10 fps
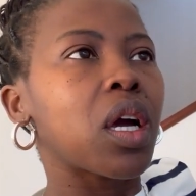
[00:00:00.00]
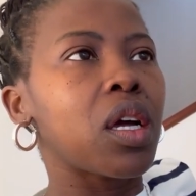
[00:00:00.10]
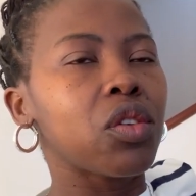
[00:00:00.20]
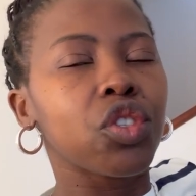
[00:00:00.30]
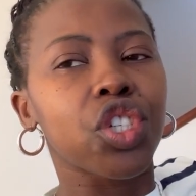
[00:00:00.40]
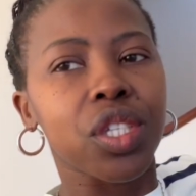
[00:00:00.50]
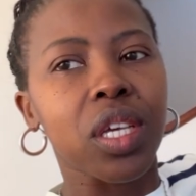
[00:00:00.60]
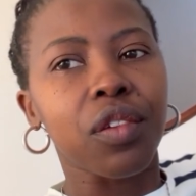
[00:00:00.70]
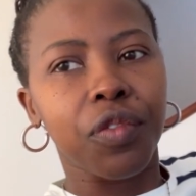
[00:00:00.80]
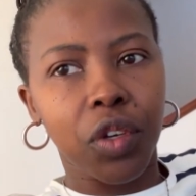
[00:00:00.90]
And you just
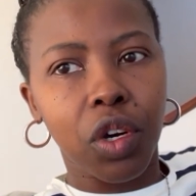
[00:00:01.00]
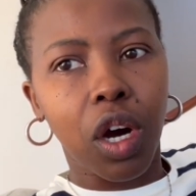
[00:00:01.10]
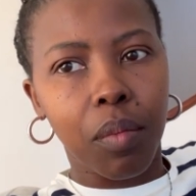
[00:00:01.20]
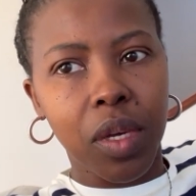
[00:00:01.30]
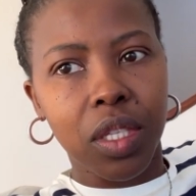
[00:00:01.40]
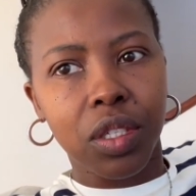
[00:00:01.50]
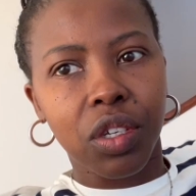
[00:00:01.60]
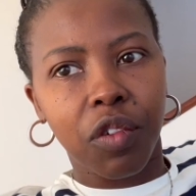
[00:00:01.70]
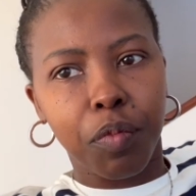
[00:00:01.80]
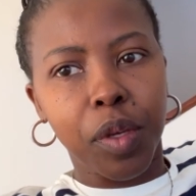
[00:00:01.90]
had a few comments
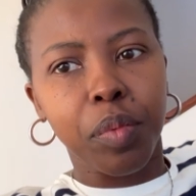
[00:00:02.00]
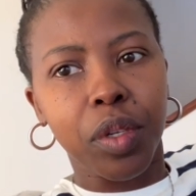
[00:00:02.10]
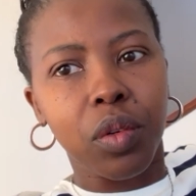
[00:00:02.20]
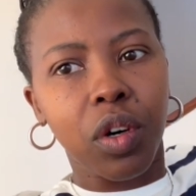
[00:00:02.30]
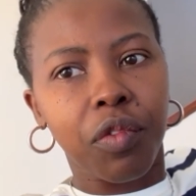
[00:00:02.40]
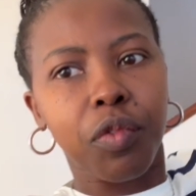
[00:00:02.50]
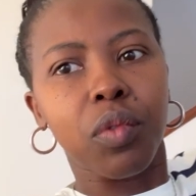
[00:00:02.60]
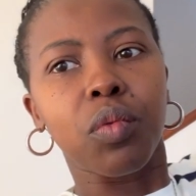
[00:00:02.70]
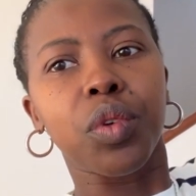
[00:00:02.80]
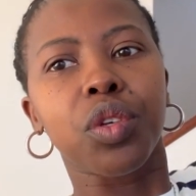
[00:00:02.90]
of people
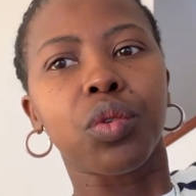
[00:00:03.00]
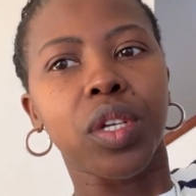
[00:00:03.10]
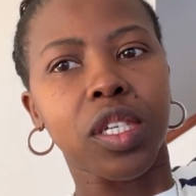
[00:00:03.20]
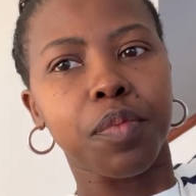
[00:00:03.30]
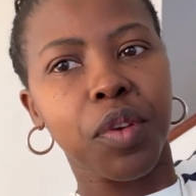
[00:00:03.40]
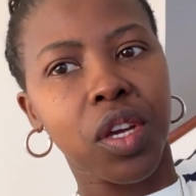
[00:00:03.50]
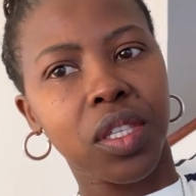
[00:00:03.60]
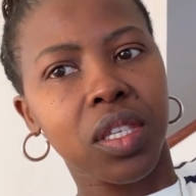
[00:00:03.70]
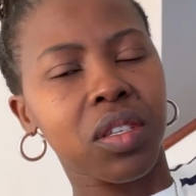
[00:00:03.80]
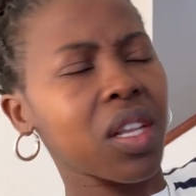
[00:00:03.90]
with good
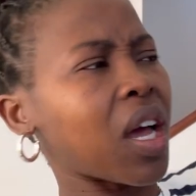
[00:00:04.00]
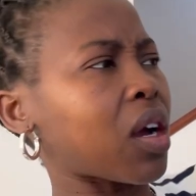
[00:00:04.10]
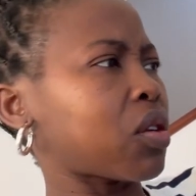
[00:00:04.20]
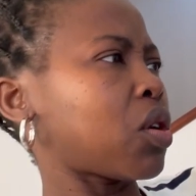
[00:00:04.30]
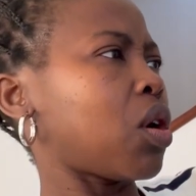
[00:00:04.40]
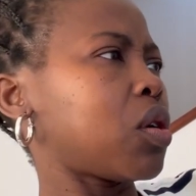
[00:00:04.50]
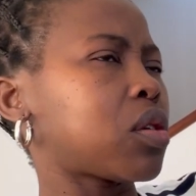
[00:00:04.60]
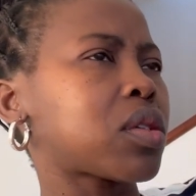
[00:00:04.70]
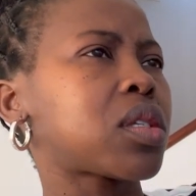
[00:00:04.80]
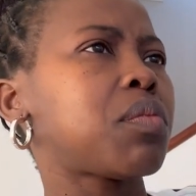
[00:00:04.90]
experiences. They're like, no, it
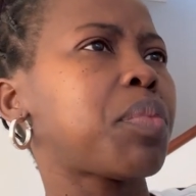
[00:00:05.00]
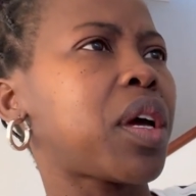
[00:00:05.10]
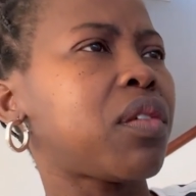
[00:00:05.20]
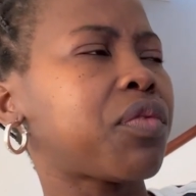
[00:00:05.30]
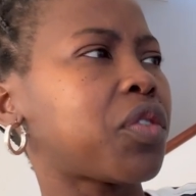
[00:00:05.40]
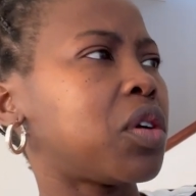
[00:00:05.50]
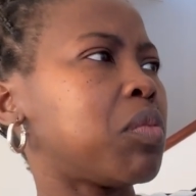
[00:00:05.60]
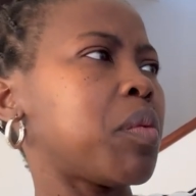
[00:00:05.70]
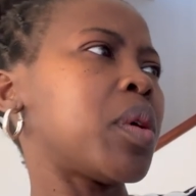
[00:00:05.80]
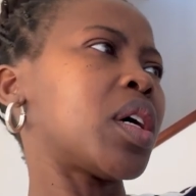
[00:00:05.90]
wasn't painful,
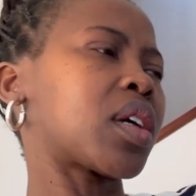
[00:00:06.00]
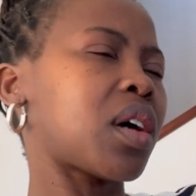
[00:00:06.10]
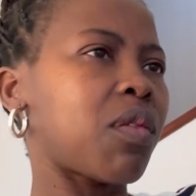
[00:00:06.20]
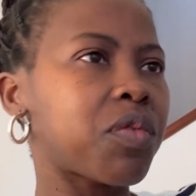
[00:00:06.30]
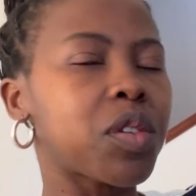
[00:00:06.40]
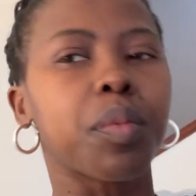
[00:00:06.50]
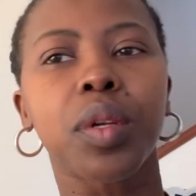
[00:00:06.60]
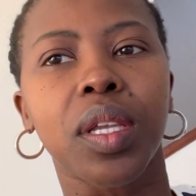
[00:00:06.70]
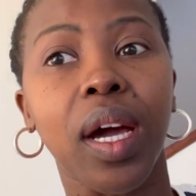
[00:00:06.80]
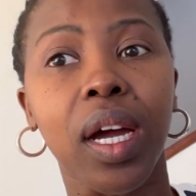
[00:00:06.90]
maybe
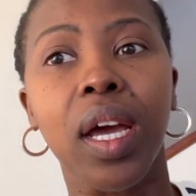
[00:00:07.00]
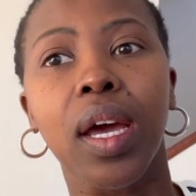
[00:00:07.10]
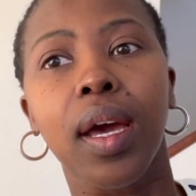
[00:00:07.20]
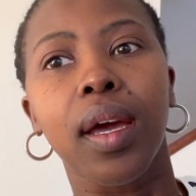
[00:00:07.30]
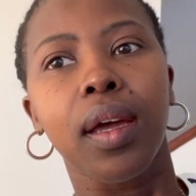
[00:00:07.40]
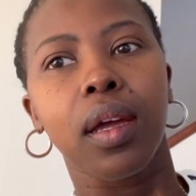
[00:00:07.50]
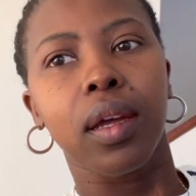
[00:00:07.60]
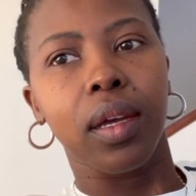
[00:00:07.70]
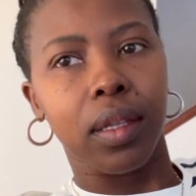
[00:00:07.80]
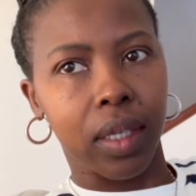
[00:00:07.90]
uncomfortable. Like,
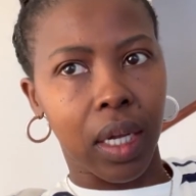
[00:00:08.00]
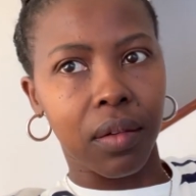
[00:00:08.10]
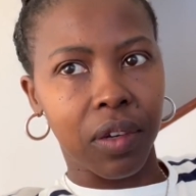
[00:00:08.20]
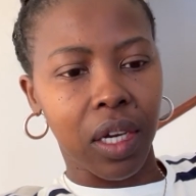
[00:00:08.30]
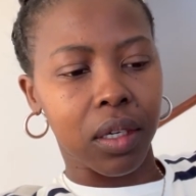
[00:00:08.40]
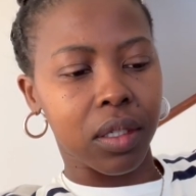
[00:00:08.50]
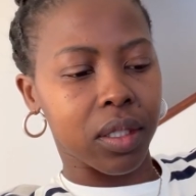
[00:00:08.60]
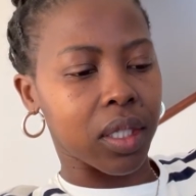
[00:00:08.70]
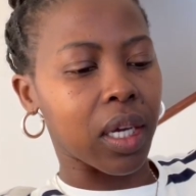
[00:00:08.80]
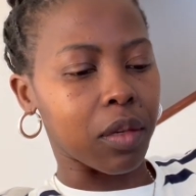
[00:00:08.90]
it kind of like
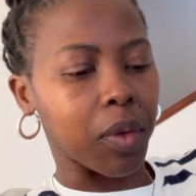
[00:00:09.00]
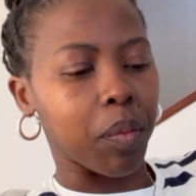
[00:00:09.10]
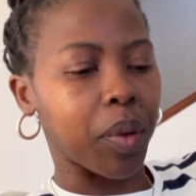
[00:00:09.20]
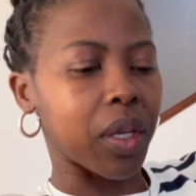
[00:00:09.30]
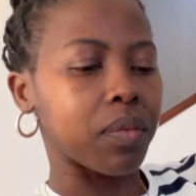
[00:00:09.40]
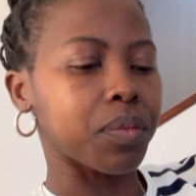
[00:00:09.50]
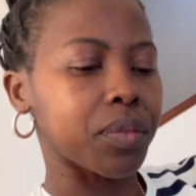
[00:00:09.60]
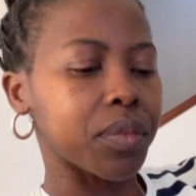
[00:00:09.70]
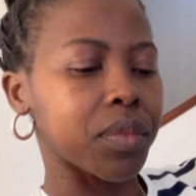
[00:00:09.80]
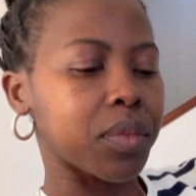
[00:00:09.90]
scared me, but
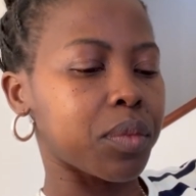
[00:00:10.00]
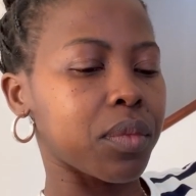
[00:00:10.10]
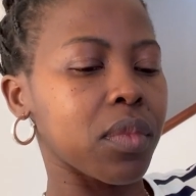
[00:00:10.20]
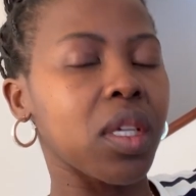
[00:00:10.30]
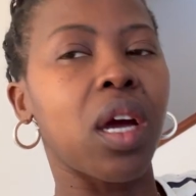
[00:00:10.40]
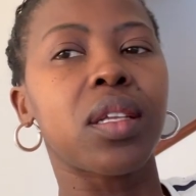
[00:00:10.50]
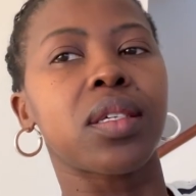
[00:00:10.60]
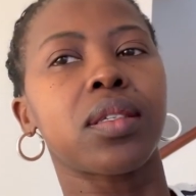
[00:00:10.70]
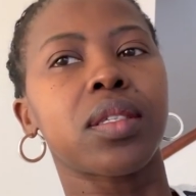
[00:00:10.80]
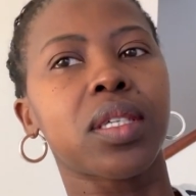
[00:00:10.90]
it
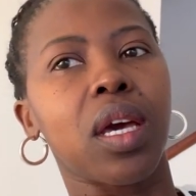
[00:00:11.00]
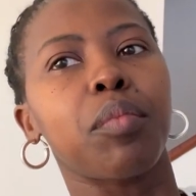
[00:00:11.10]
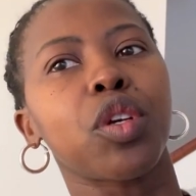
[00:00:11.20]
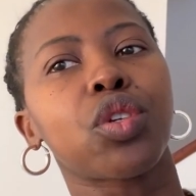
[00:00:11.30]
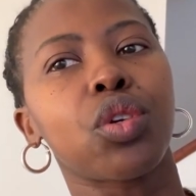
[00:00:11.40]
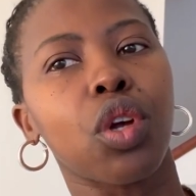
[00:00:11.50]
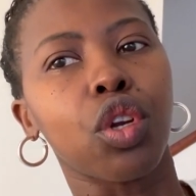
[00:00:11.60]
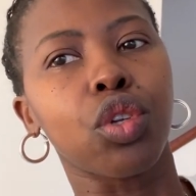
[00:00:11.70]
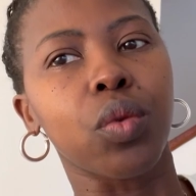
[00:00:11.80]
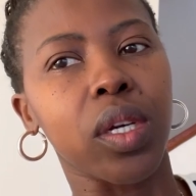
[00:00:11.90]
didn't scare me to
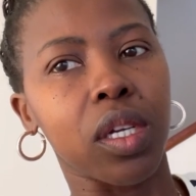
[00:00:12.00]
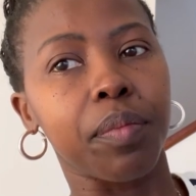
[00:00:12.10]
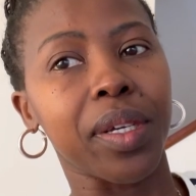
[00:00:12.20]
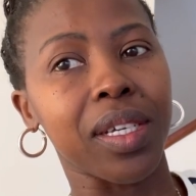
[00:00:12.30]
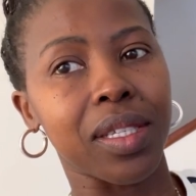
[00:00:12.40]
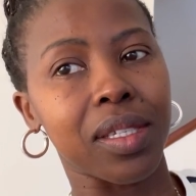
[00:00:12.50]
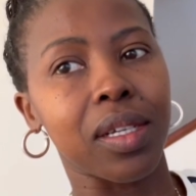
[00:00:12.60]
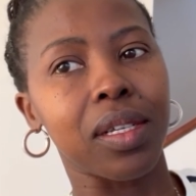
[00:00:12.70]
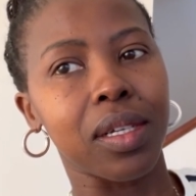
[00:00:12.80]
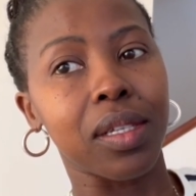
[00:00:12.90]
not doing it because it
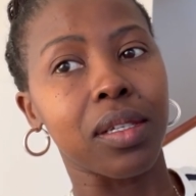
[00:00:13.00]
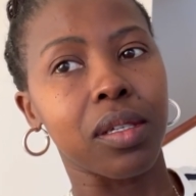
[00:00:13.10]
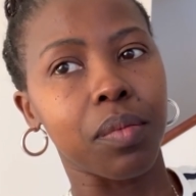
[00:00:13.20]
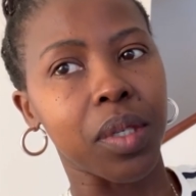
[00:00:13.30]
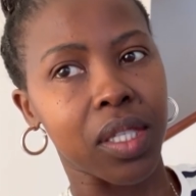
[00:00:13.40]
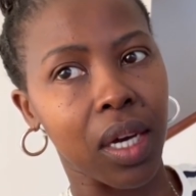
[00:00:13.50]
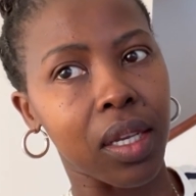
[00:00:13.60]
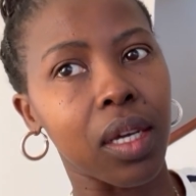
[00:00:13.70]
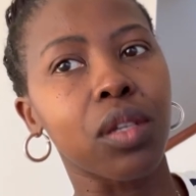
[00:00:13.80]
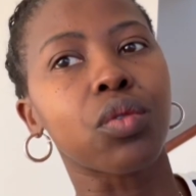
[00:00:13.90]
needed to be
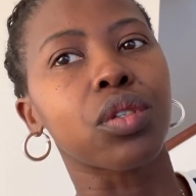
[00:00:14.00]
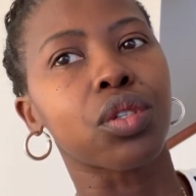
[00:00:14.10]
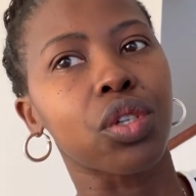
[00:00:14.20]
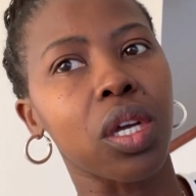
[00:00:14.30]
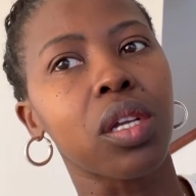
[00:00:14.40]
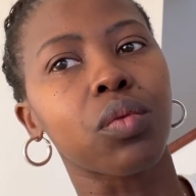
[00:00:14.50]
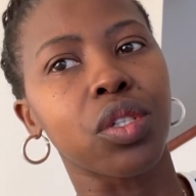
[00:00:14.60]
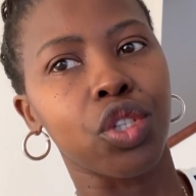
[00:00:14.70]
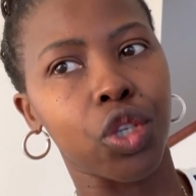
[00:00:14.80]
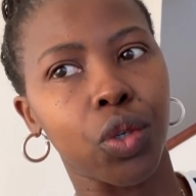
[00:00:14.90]
done. It was
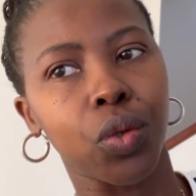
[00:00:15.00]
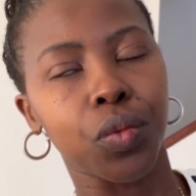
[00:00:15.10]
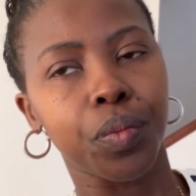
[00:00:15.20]
due.